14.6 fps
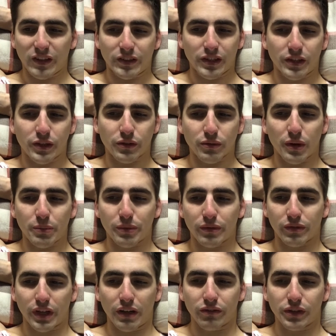didn't throw up in
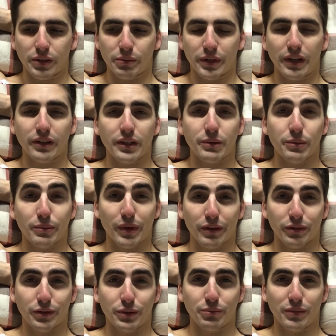recovery. But now that I'm in my
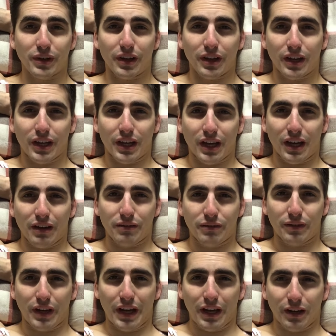room, I've
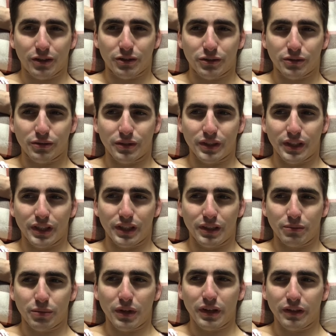actually
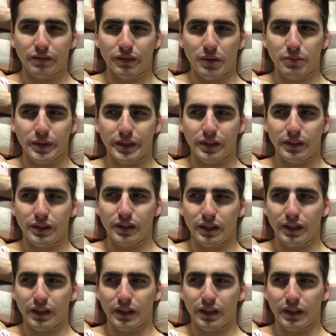probably vomited.